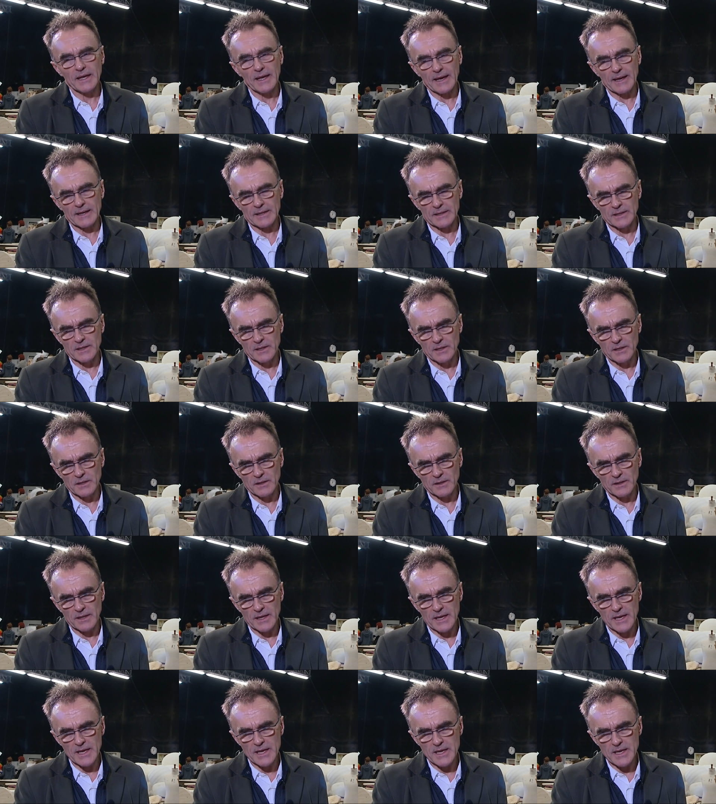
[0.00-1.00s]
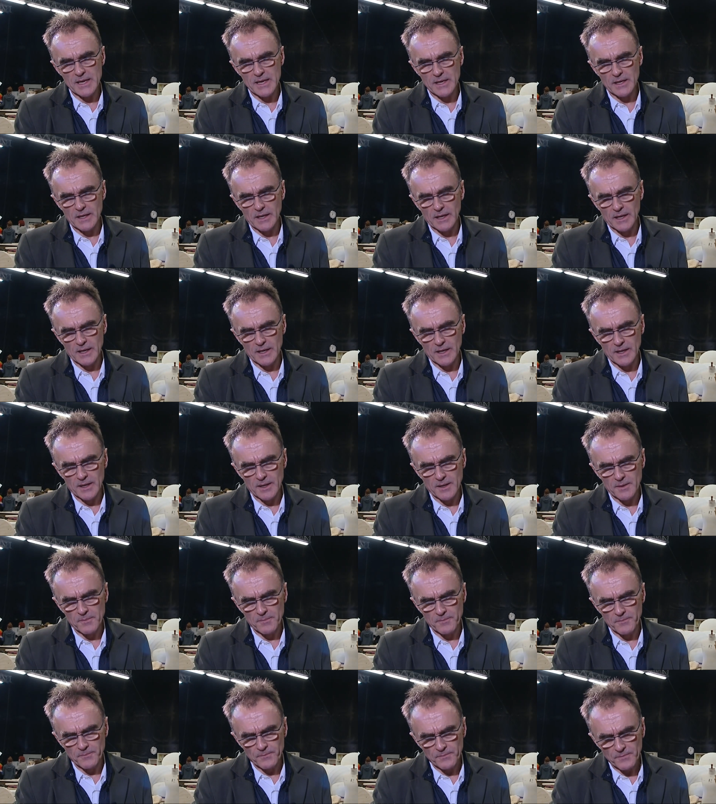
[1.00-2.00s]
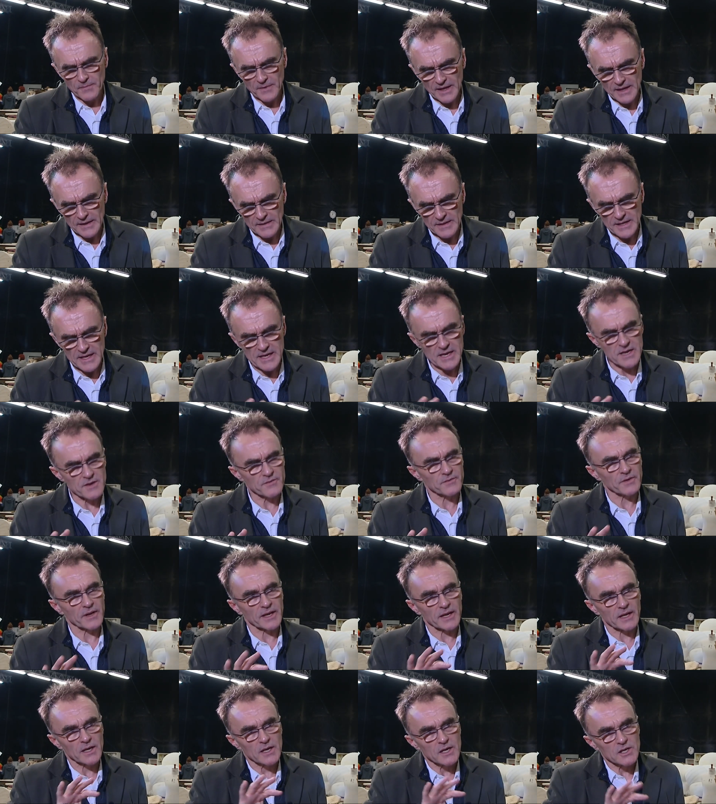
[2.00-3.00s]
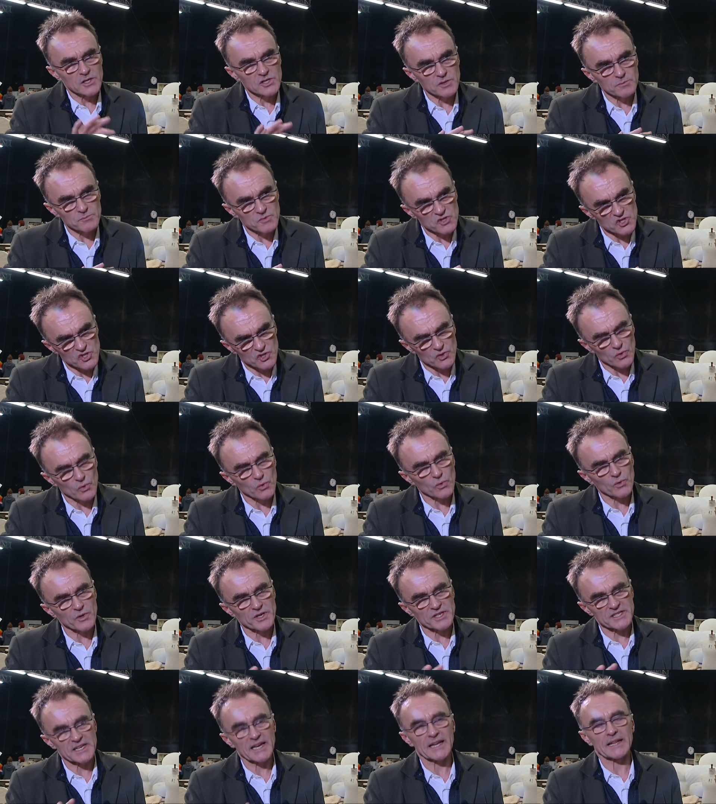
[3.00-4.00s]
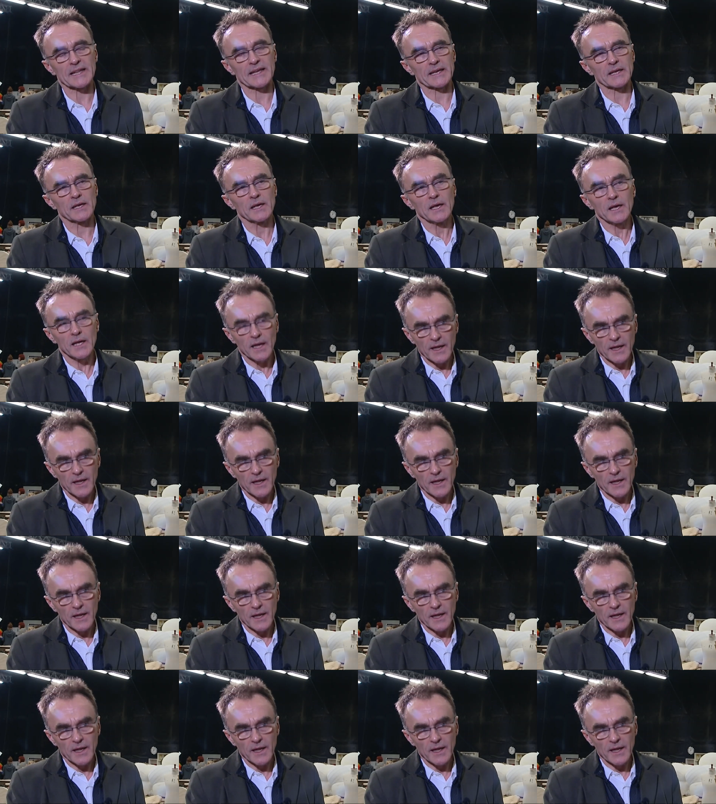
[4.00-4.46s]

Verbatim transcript: in the evening, some storytelling.